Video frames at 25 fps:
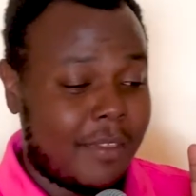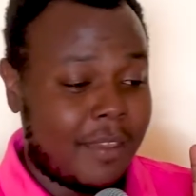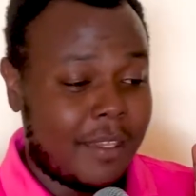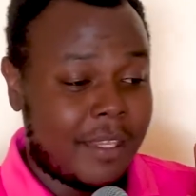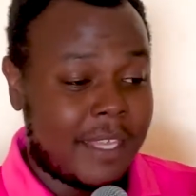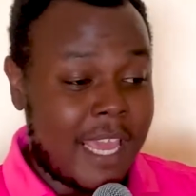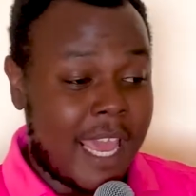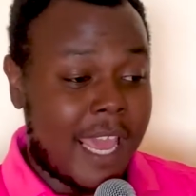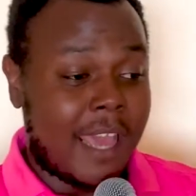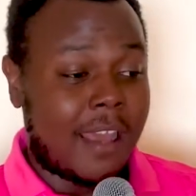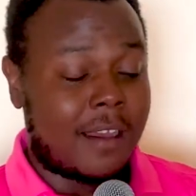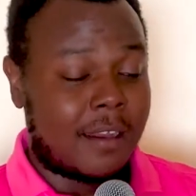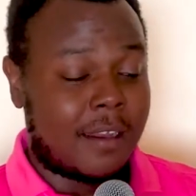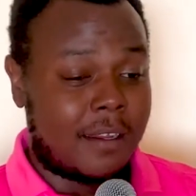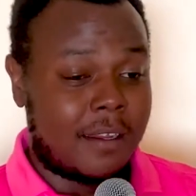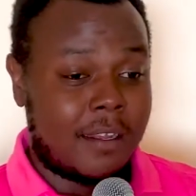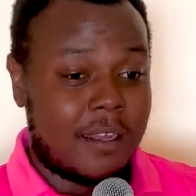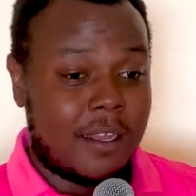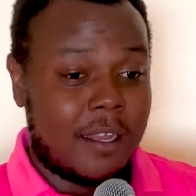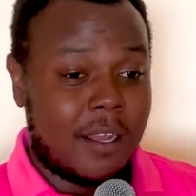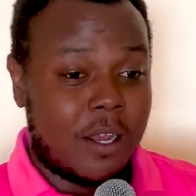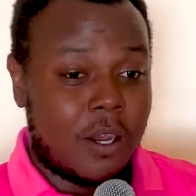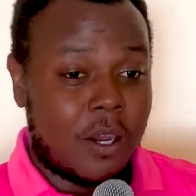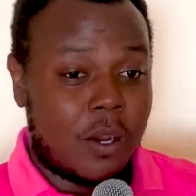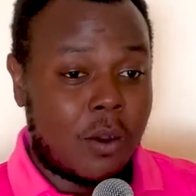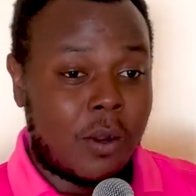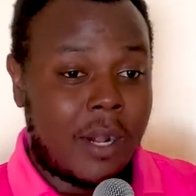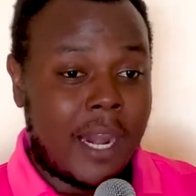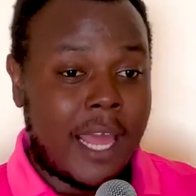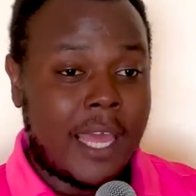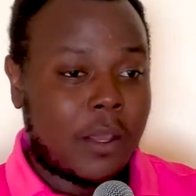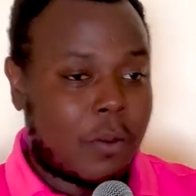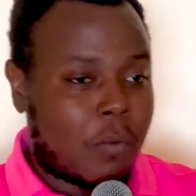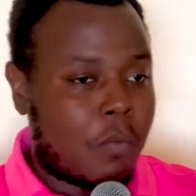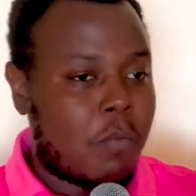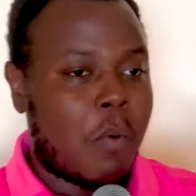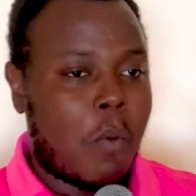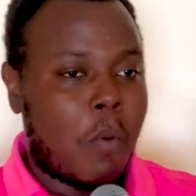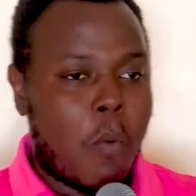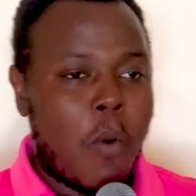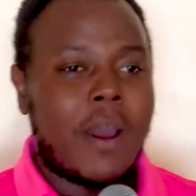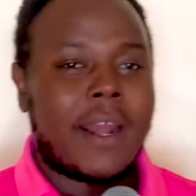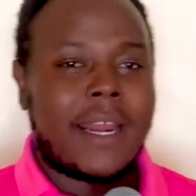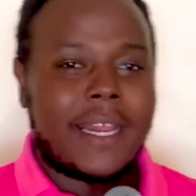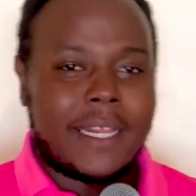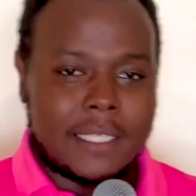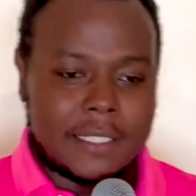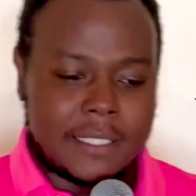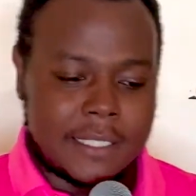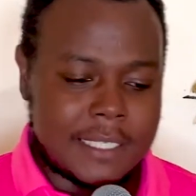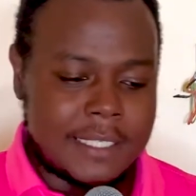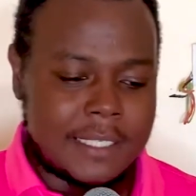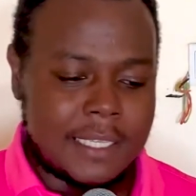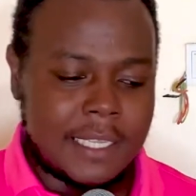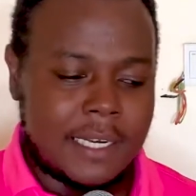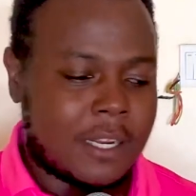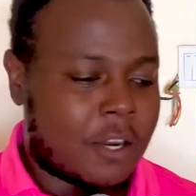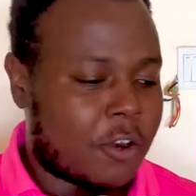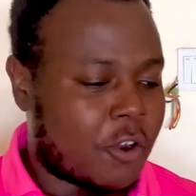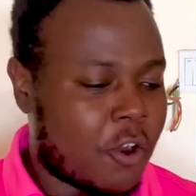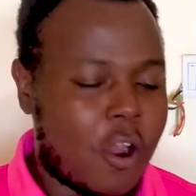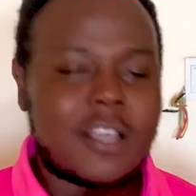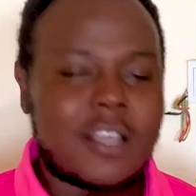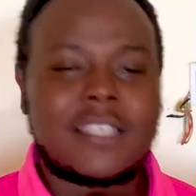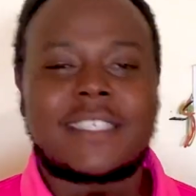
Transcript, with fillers: Yeah like what else as in crocs